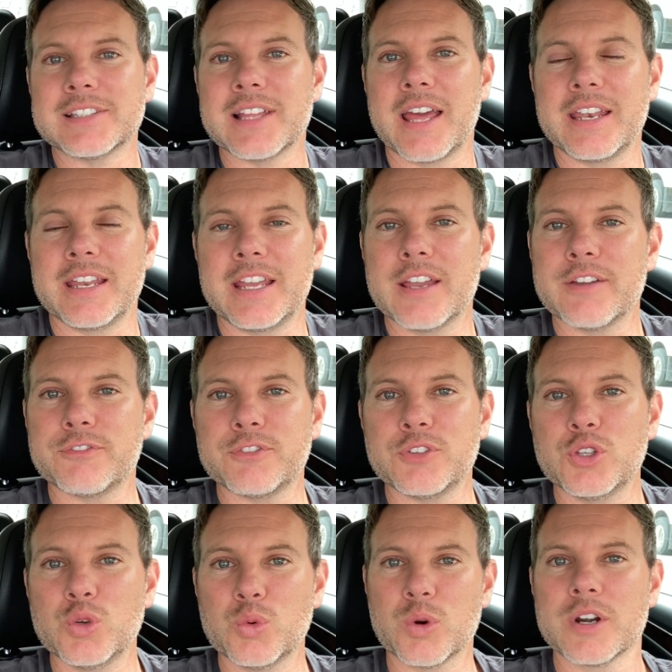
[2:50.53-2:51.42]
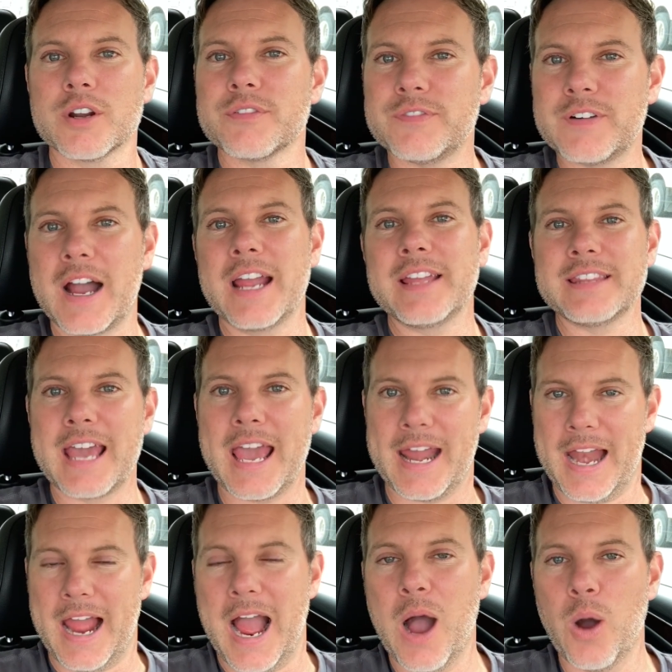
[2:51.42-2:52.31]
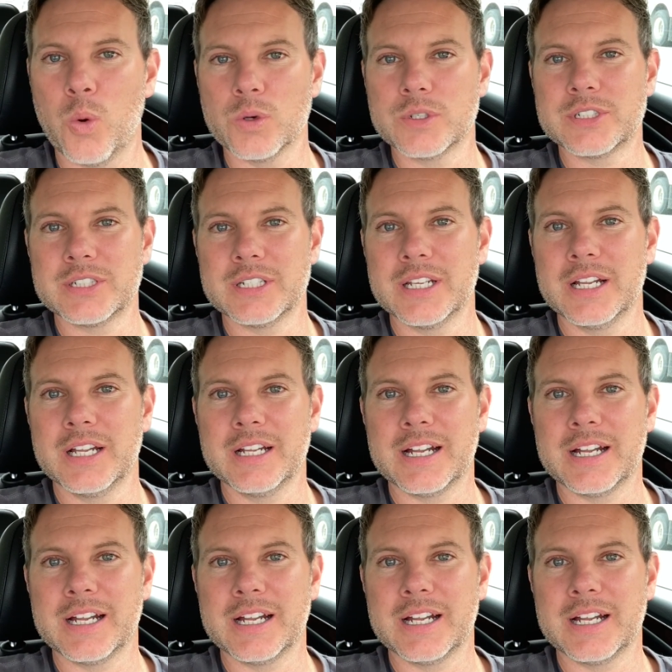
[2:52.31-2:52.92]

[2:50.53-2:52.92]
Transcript: than if you were to find that out